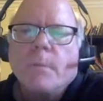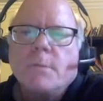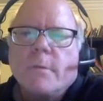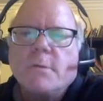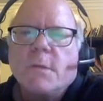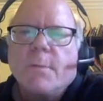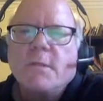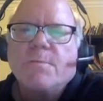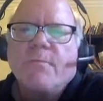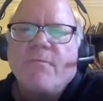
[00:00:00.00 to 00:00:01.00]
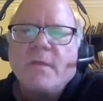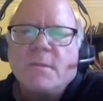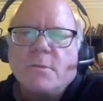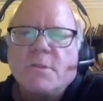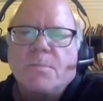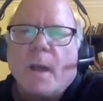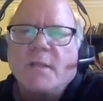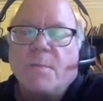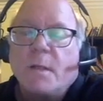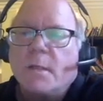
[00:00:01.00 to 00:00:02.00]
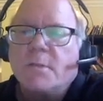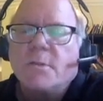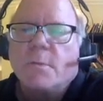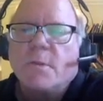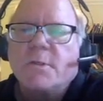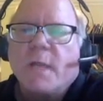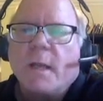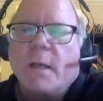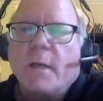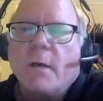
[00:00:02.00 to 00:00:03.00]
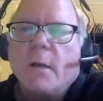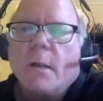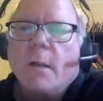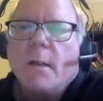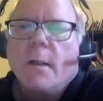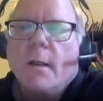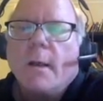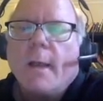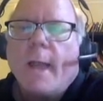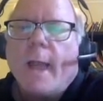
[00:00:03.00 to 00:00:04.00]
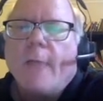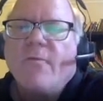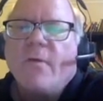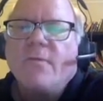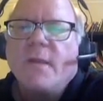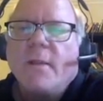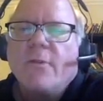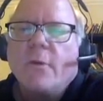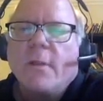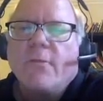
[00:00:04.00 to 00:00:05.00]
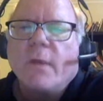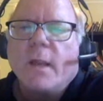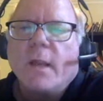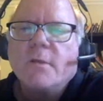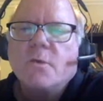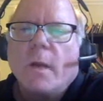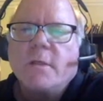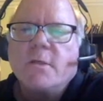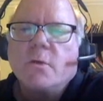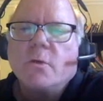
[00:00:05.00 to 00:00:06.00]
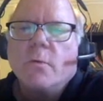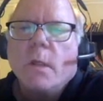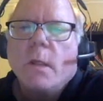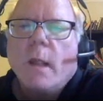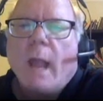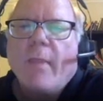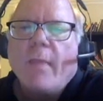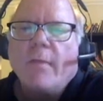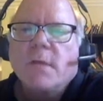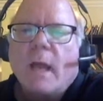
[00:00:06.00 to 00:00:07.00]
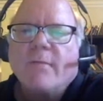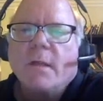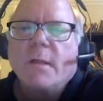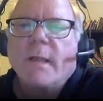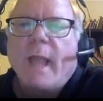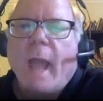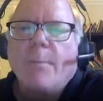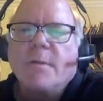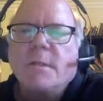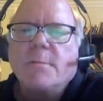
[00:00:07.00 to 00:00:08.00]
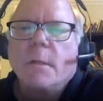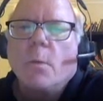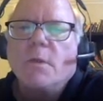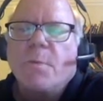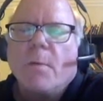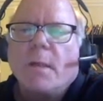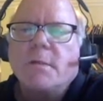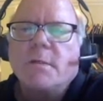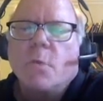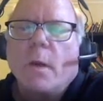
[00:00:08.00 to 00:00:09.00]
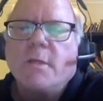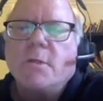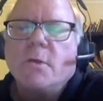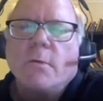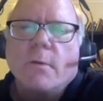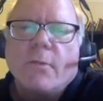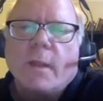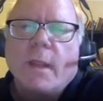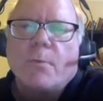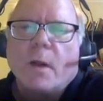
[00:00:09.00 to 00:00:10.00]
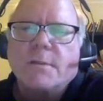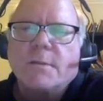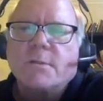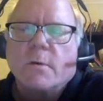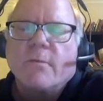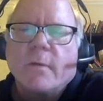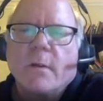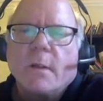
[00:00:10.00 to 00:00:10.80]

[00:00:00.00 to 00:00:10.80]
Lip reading: So there's a big visible spikes because there's so much data here at 50, 33, 22. And then there's kind of a gap. It seems like once people get to 22, their thinking process sort of